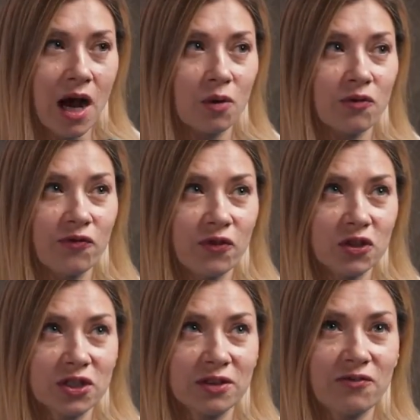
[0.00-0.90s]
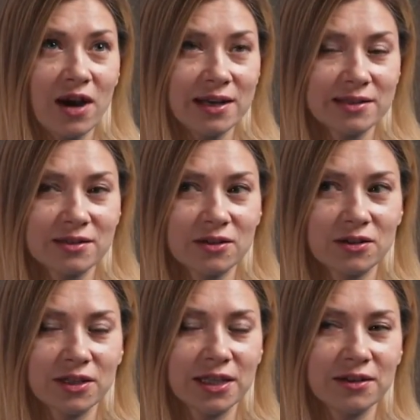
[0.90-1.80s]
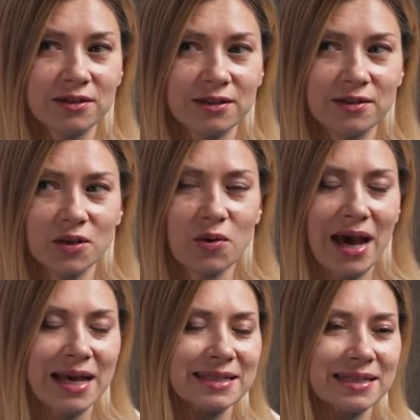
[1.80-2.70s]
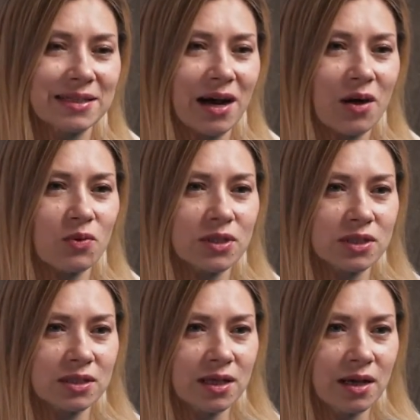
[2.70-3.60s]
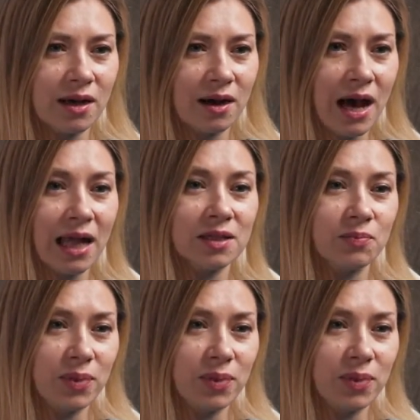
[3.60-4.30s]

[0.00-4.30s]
Our first advisor here in the US was Alan